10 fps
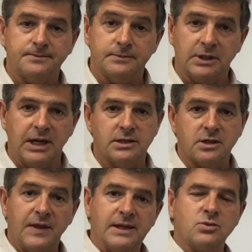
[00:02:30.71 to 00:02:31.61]
Okay, so
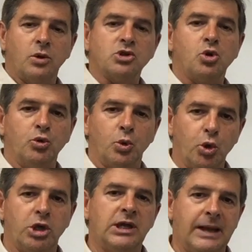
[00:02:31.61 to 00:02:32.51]
that's what's called the
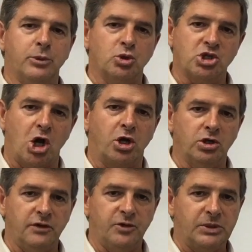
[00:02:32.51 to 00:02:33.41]
working capital cycle
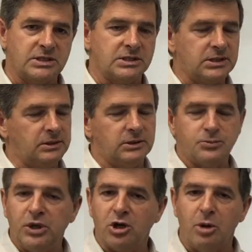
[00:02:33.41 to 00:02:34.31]
of your business, and it's
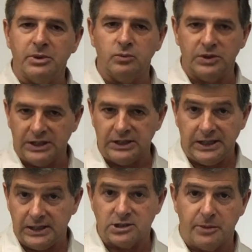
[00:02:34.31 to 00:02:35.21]
pretty common with
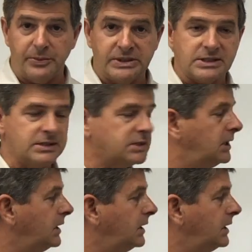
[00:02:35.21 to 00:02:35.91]
any type of business.